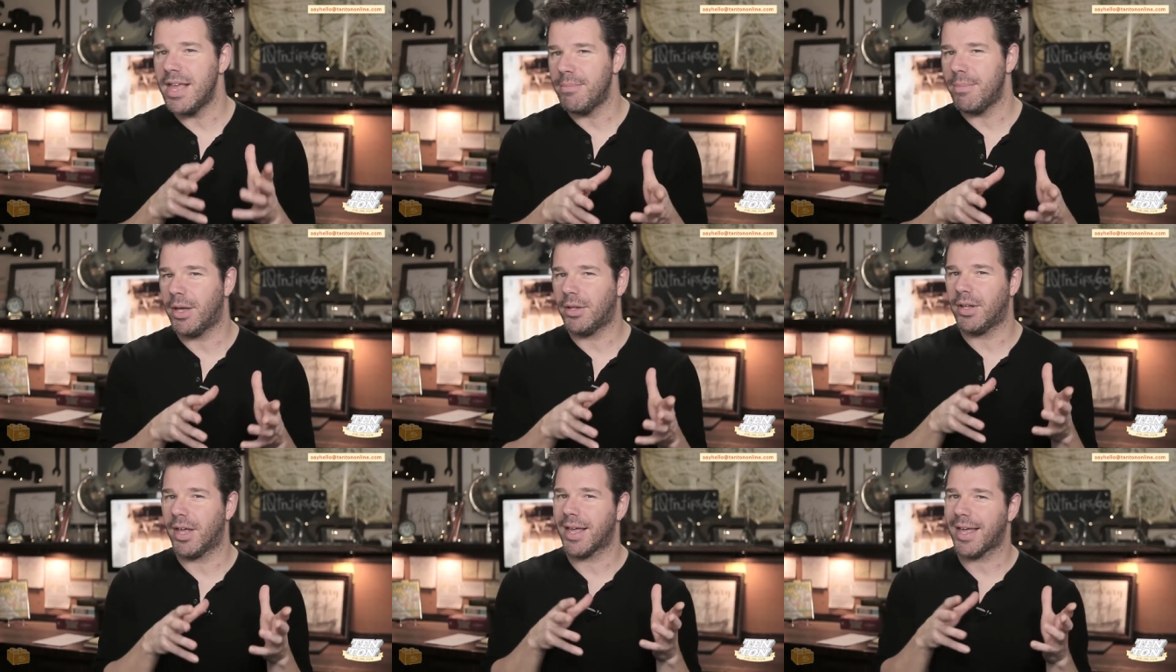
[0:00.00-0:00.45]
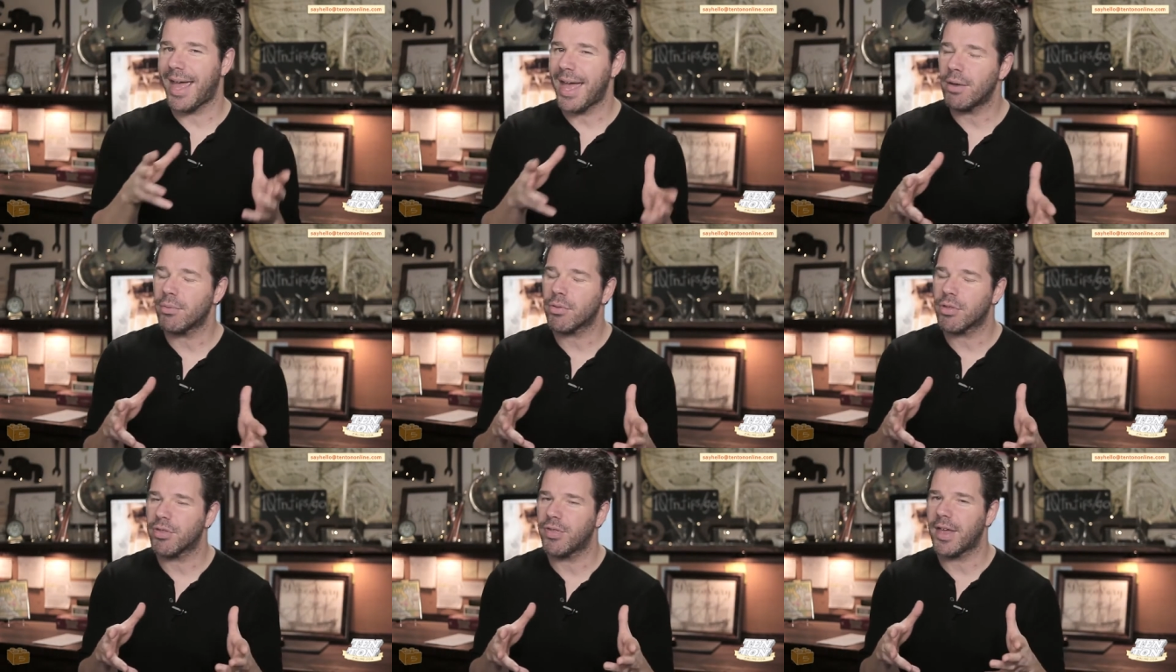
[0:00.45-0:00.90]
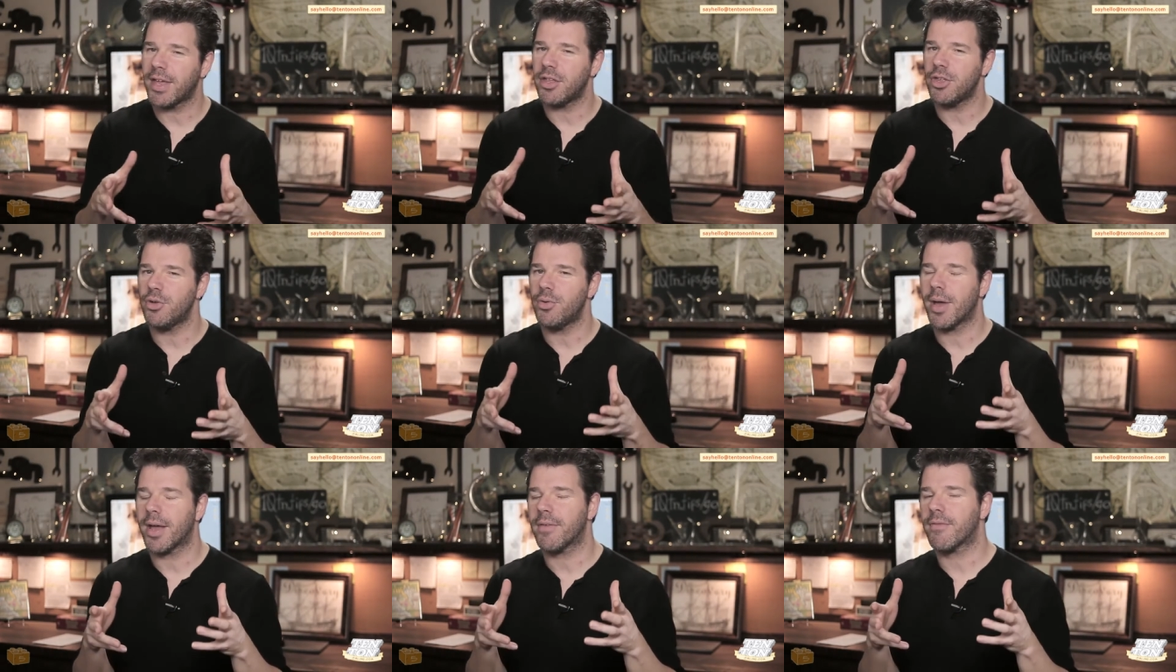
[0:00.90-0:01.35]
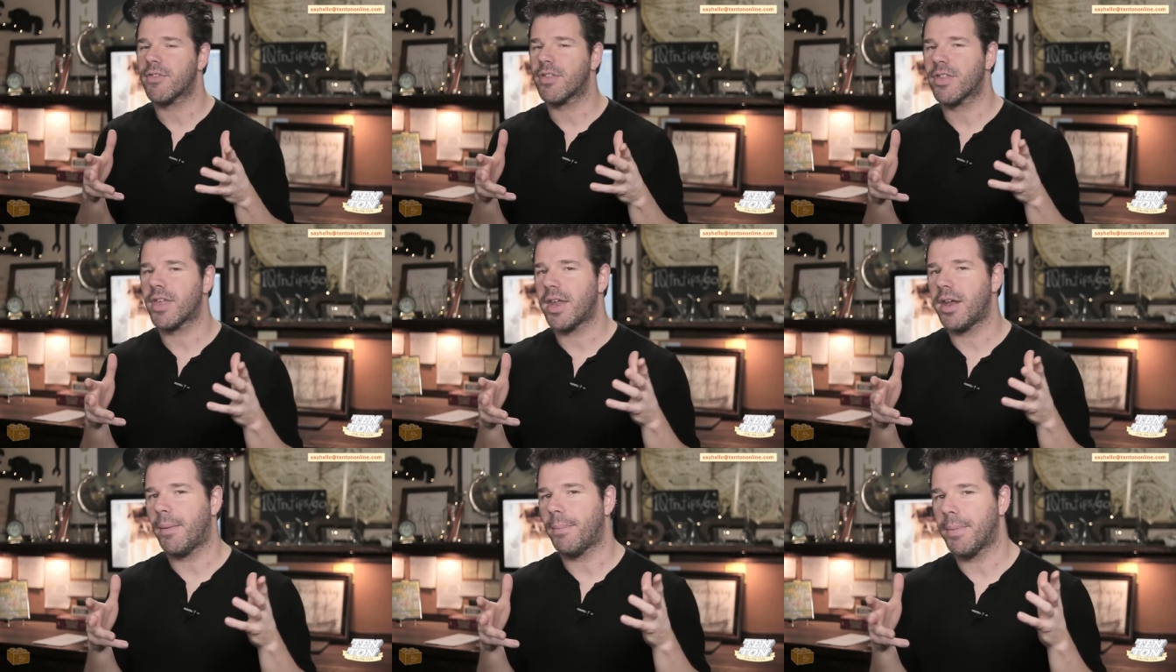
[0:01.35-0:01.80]
email accounts that you have
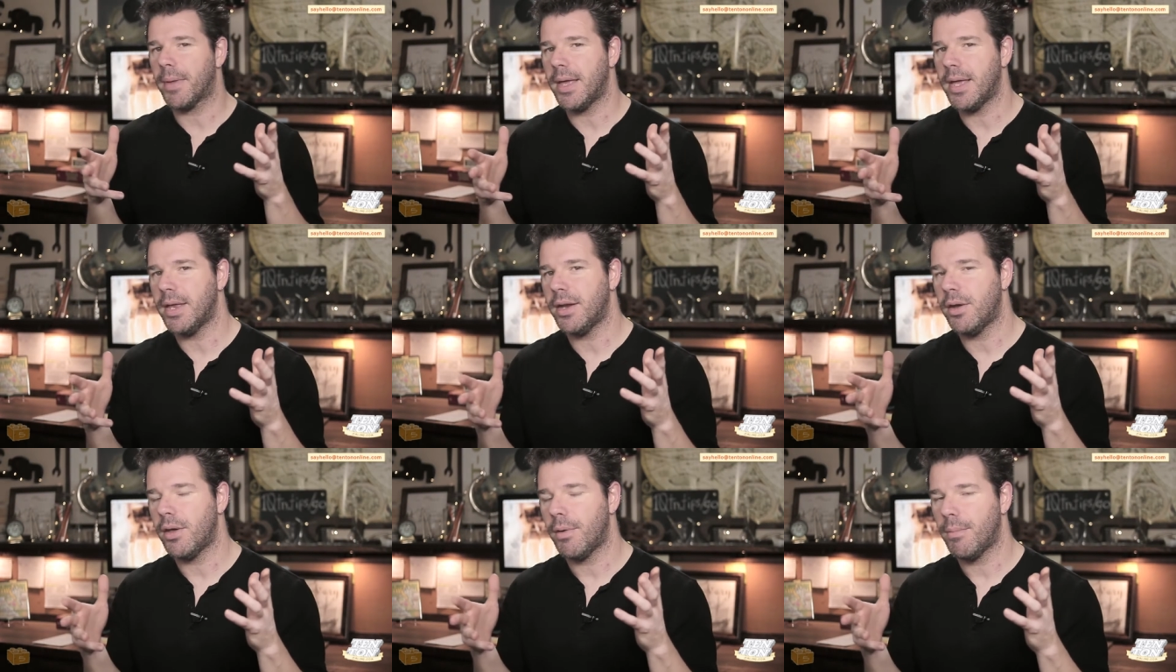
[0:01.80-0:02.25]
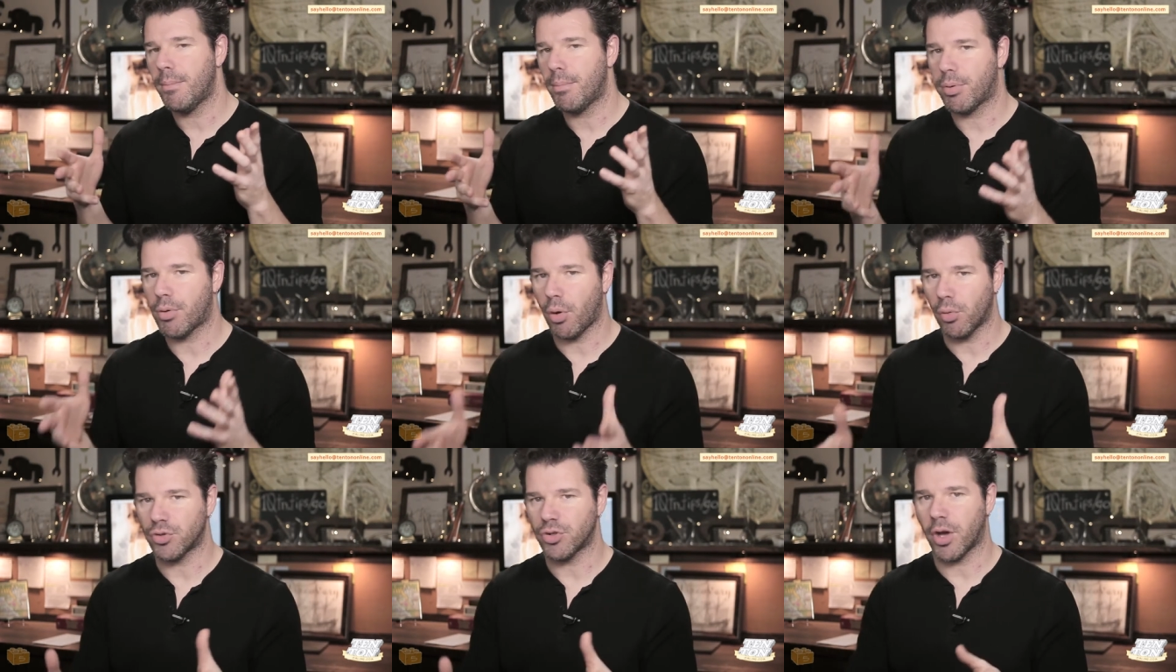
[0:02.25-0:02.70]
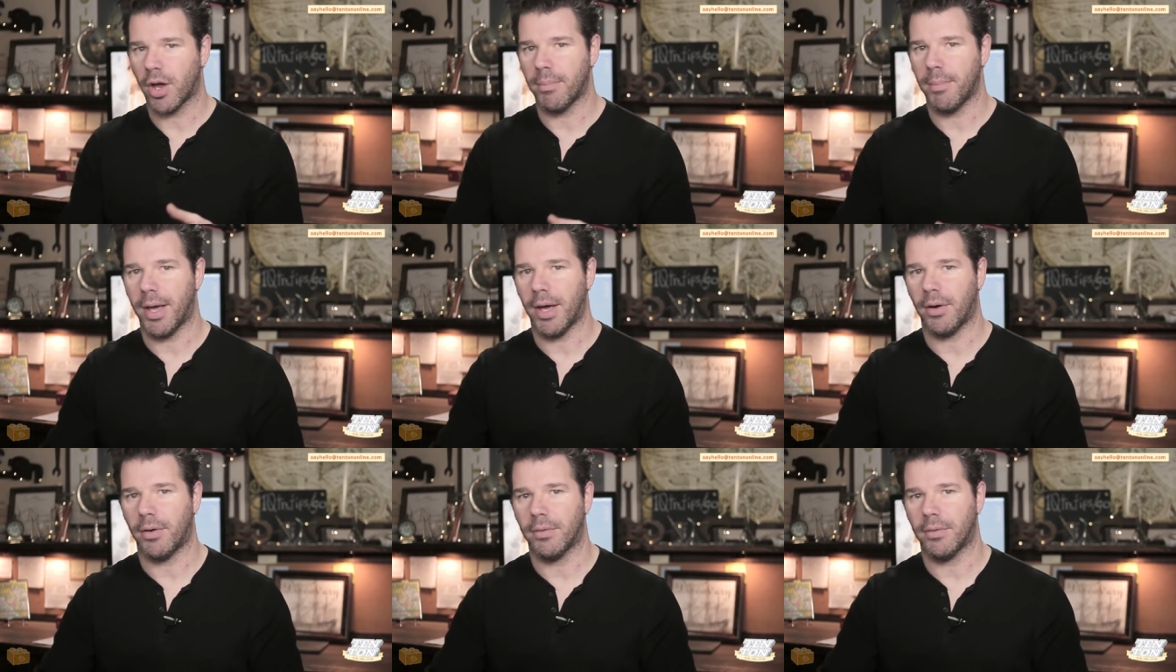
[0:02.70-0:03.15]
set up in ProtonMail.